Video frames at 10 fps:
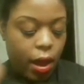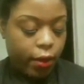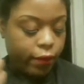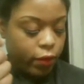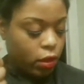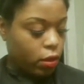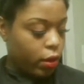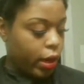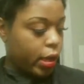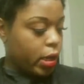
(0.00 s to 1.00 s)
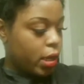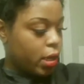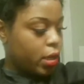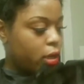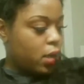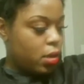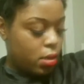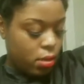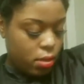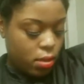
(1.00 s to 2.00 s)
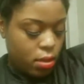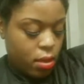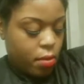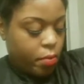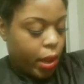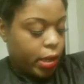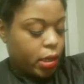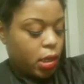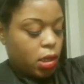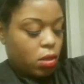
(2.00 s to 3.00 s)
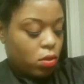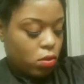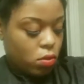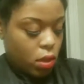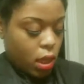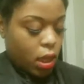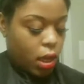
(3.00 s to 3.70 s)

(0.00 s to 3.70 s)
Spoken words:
I've threaded my needle,